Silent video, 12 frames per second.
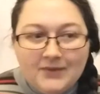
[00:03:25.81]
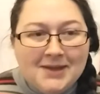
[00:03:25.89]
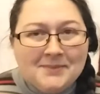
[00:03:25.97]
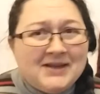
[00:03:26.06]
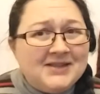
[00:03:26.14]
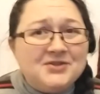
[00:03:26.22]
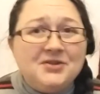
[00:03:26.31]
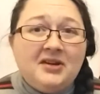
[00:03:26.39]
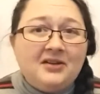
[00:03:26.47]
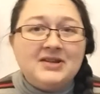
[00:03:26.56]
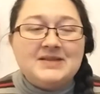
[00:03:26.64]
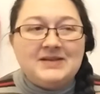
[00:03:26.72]
because during
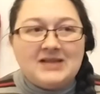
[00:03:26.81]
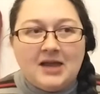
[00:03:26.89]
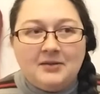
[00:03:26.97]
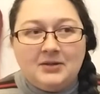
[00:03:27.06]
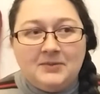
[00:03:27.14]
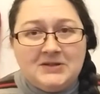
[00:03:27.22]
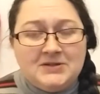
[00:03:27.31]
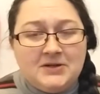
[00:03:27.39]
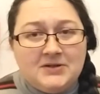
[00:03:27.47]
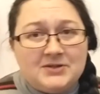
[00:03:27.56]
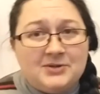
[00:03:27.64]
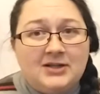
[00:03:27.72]
Christmas I'm going to be so
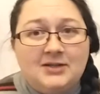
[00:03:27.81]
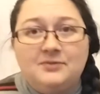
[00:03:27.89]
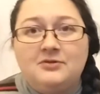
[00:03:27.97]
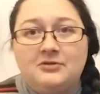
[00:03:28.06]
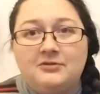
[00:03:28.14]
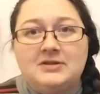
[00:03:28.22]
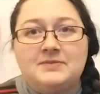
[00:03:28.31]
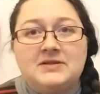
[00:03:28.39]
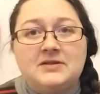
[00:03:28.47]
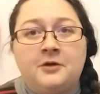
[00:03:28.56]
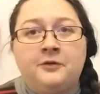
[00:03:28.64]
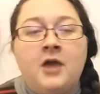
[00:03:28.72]
distracted with all the Christmas
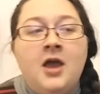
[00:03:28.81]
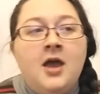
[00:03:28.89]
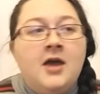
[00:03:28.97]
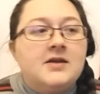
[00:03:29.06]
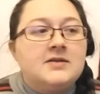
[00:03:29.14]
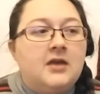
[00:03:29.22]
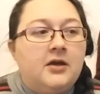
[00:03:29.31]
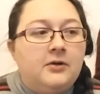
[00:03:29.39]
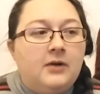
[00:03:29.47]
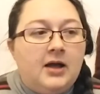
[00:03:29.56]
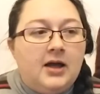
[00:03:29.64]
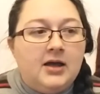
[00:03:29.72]
stuff.
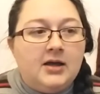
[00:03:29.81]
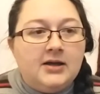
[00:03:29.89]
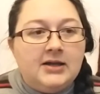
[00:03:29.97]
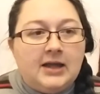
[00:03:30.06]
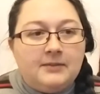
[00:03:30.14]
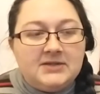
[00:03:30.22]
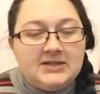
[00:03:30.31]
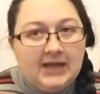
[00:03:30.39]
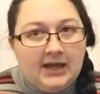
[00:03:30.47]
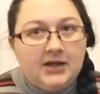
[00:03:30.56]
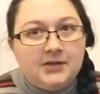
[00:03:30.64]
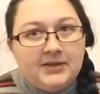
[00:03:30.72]
So I am
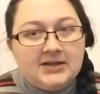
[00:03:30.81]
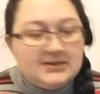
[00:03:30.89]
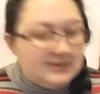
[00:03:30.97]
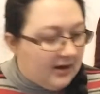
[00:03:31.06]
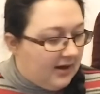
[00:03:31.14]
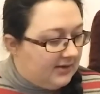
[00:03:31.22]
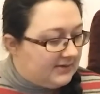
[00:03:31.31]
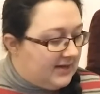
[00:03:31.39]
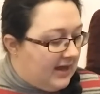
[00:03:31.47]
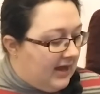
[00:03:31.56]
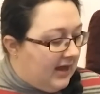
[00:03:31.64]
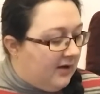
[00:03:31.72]
today going to make a start,
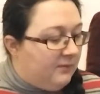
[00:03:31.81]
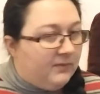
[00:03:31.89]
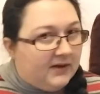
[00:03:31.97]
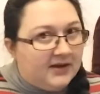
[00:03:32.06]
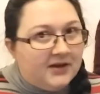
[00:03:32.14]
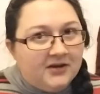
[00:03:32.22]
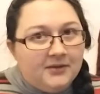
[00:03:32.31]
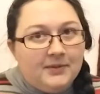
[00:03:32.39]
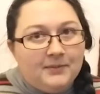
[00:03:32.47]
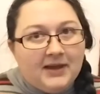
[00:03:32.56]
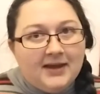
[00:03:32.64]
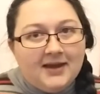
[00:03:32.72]
and we're going to be
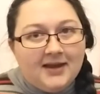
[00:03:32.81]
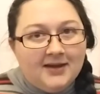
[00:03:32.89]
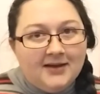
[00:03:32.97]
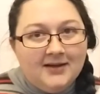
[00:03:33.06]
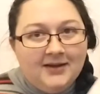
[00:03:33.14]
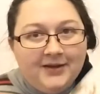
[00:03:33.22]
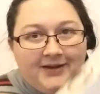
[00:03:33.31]
making